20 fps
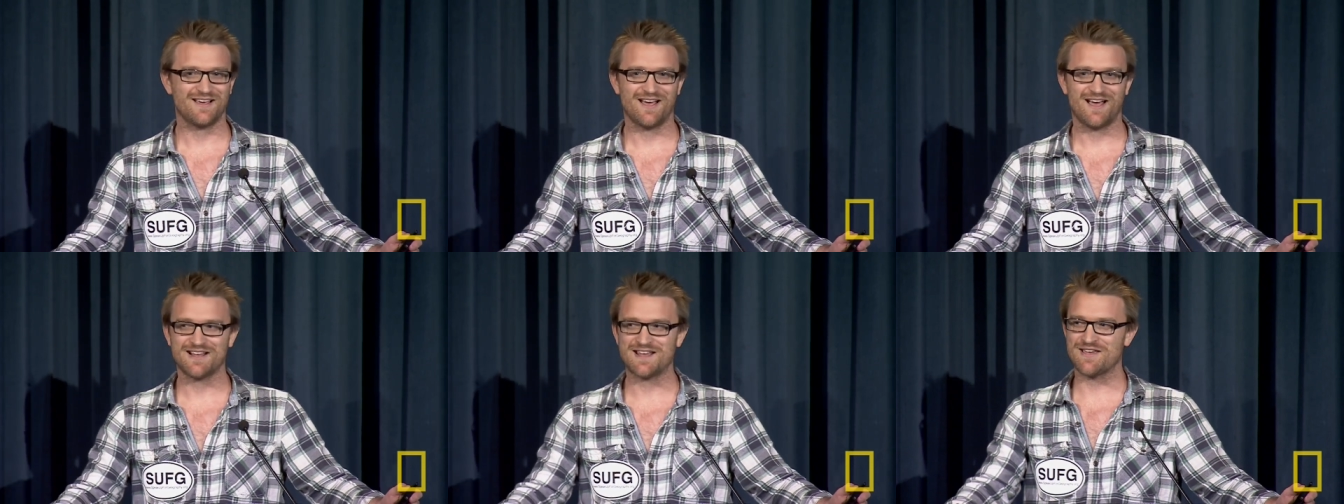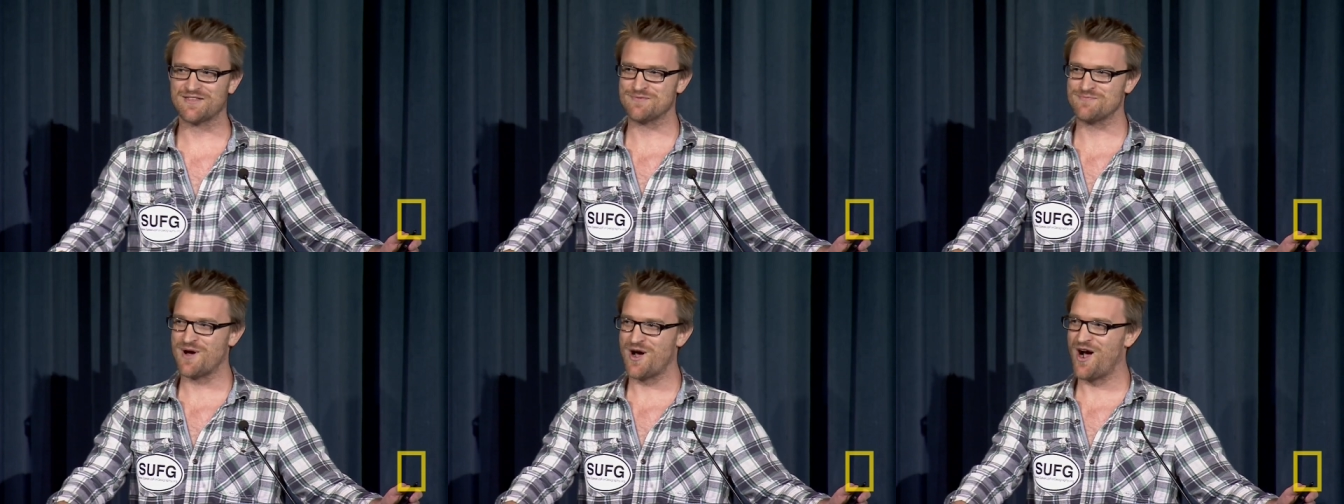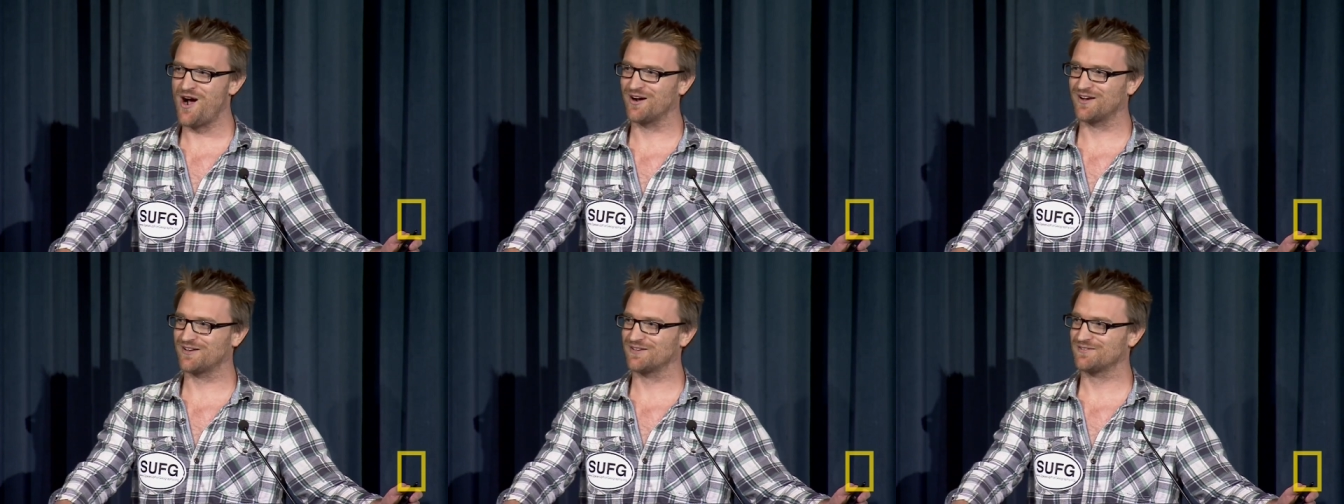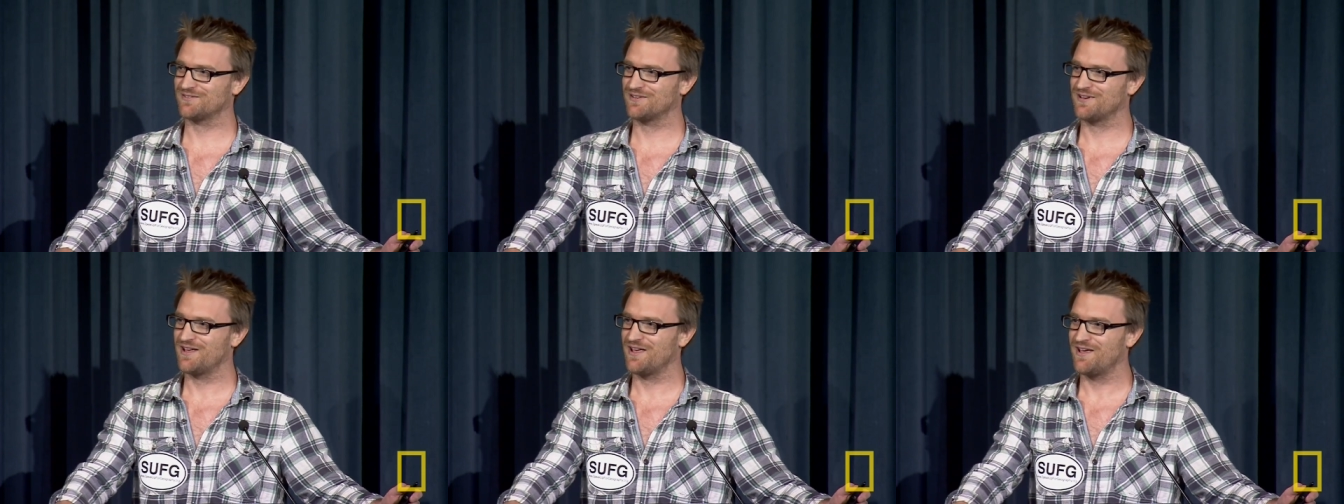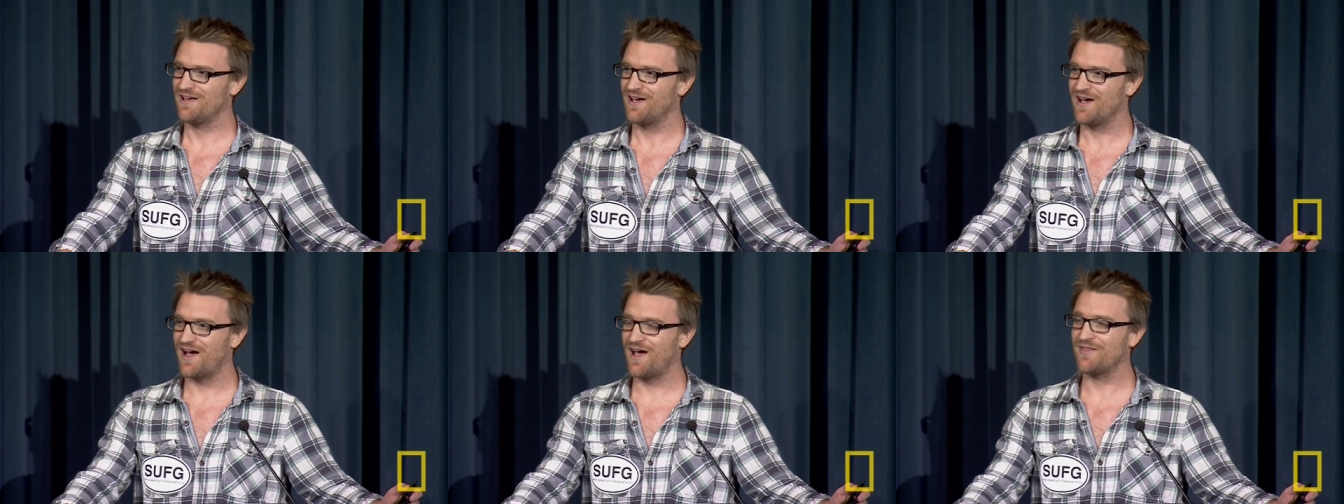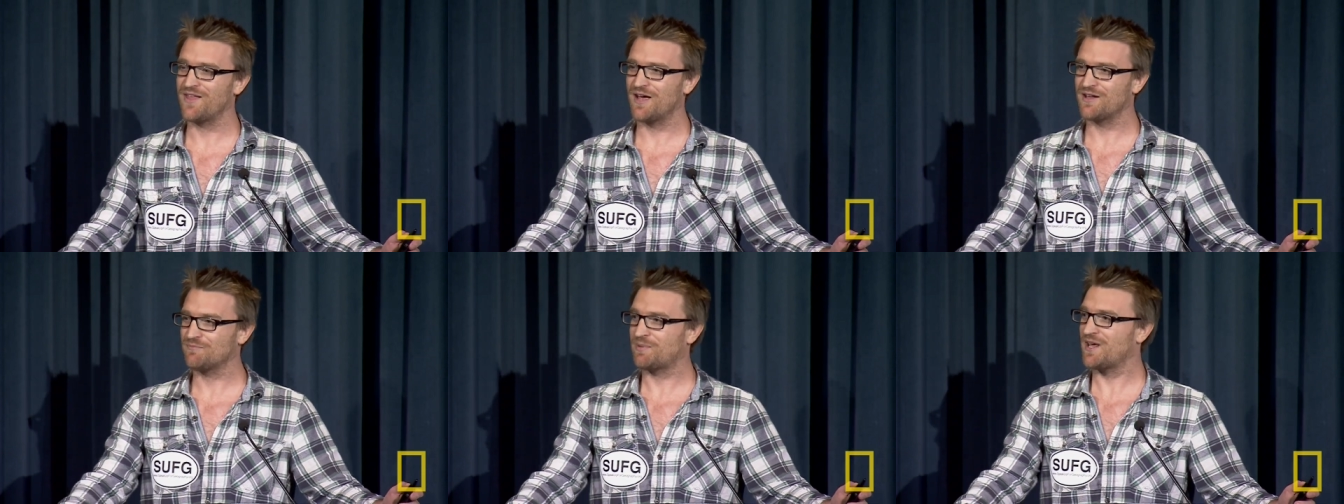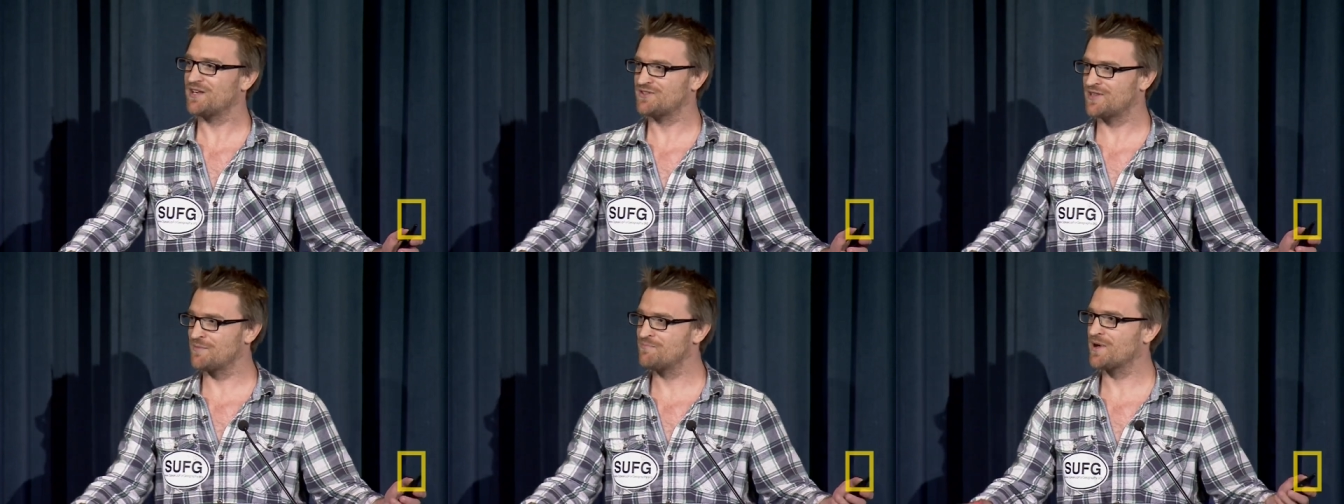and give them a hug. And that
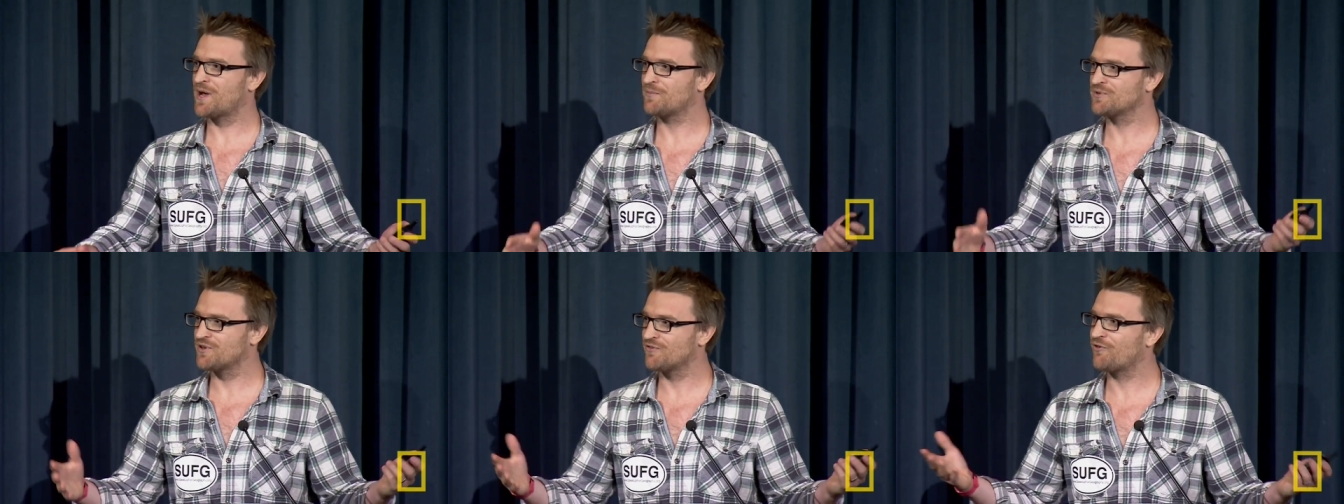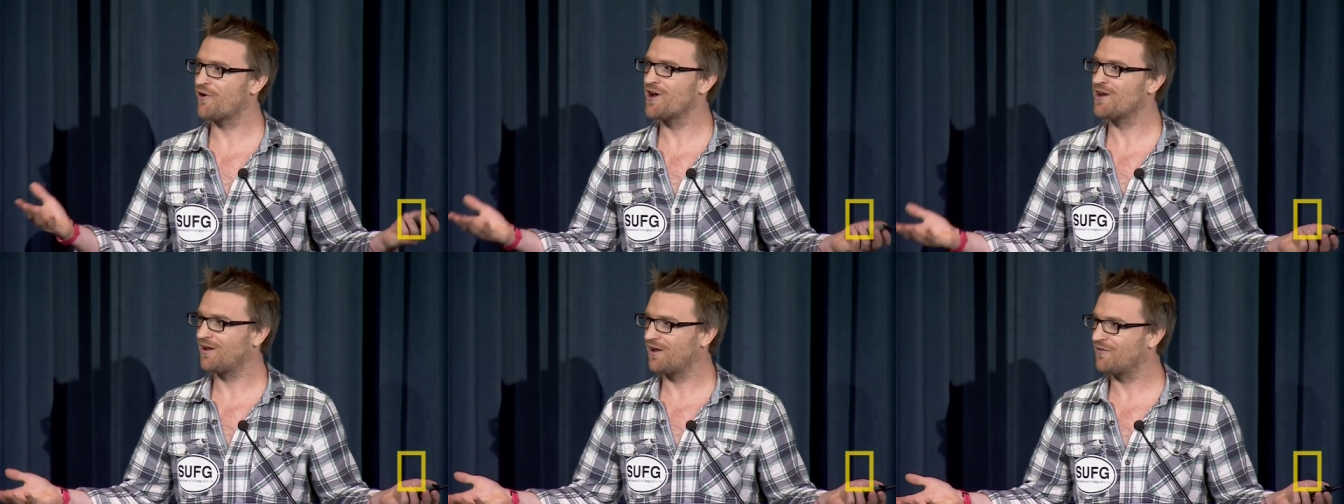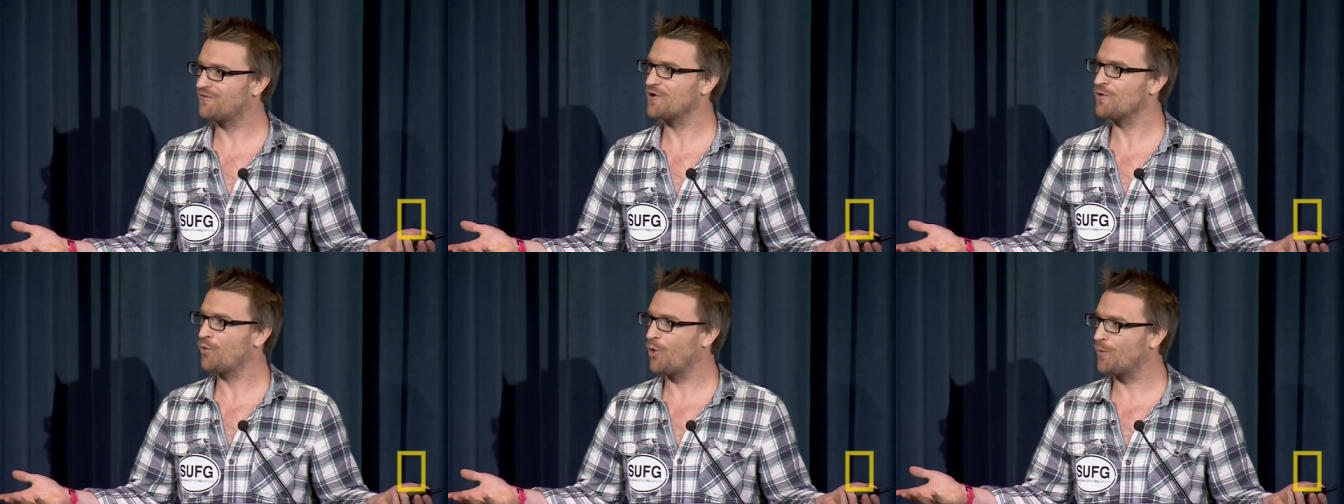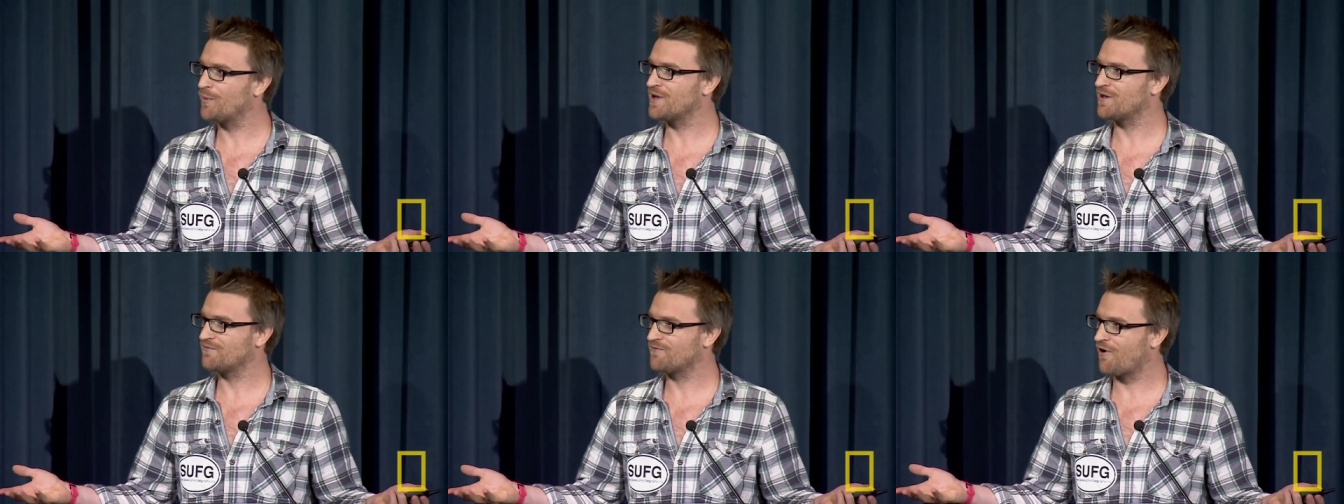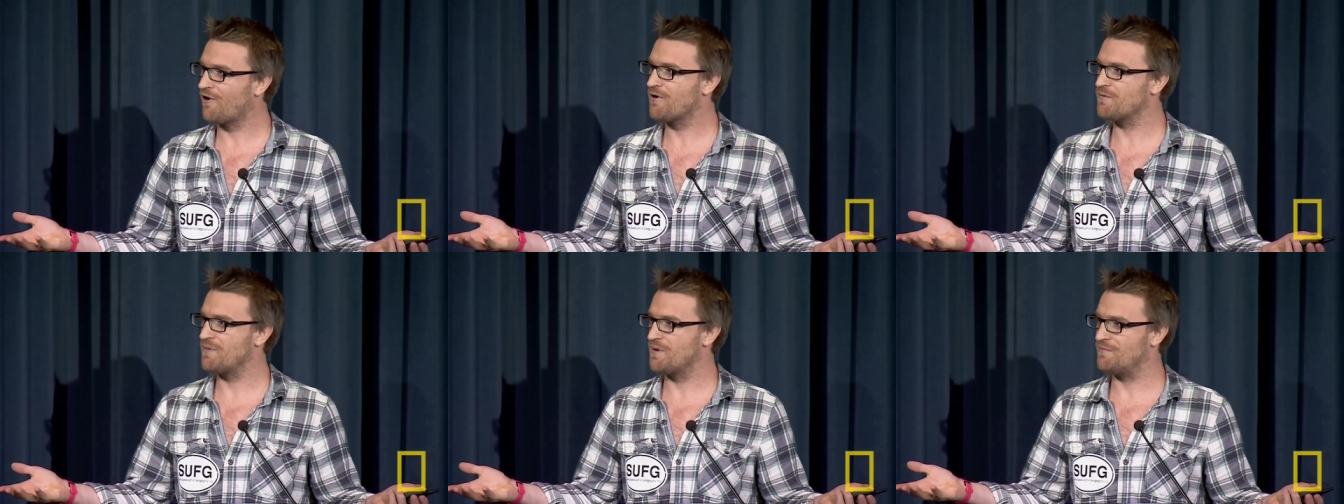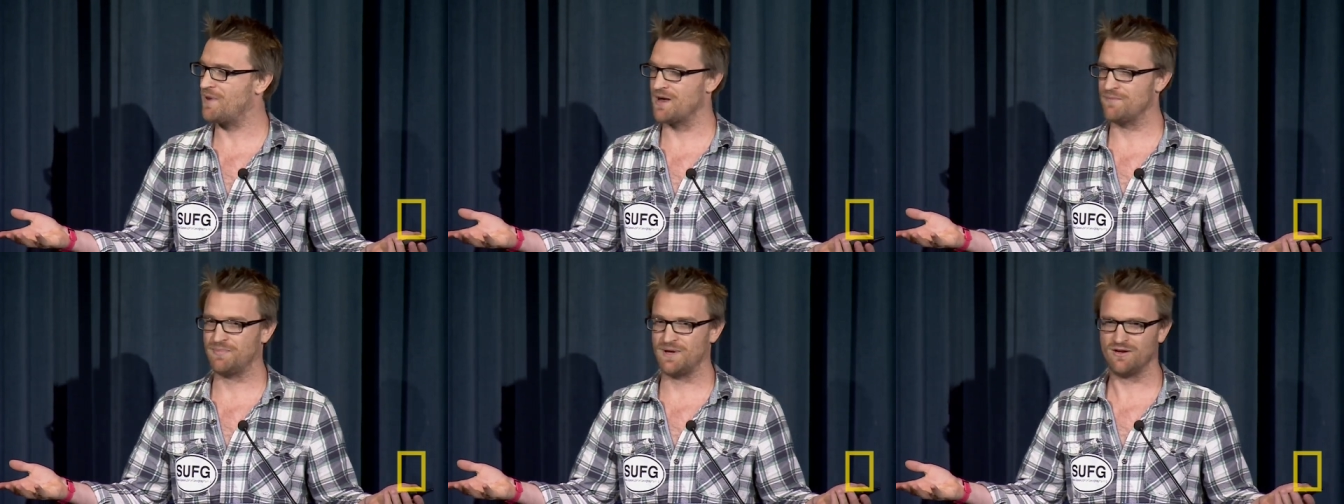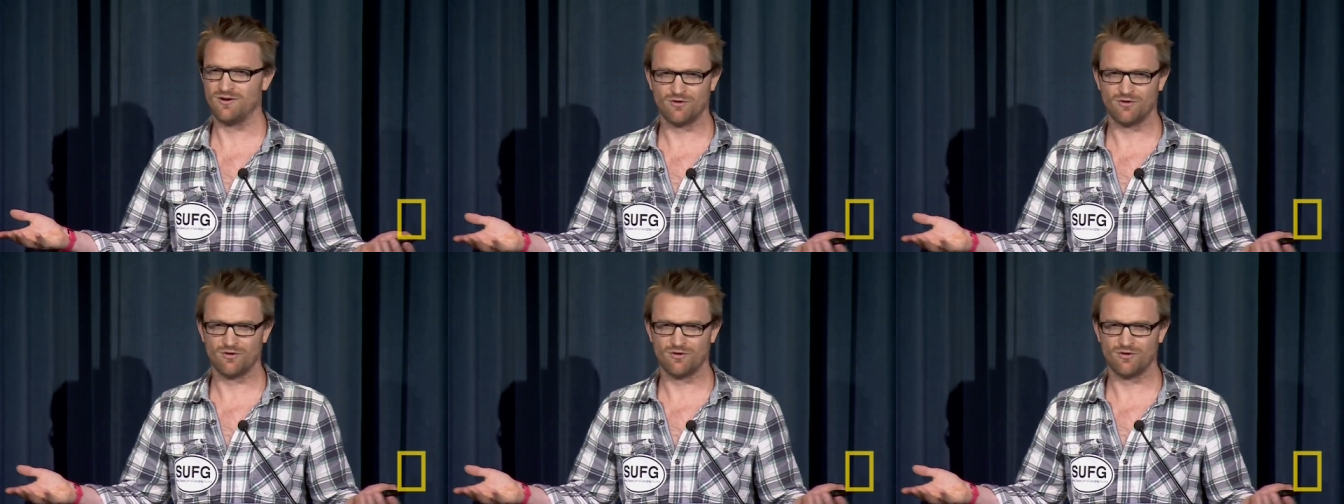place then becomes a very loving, warming environment, maybe.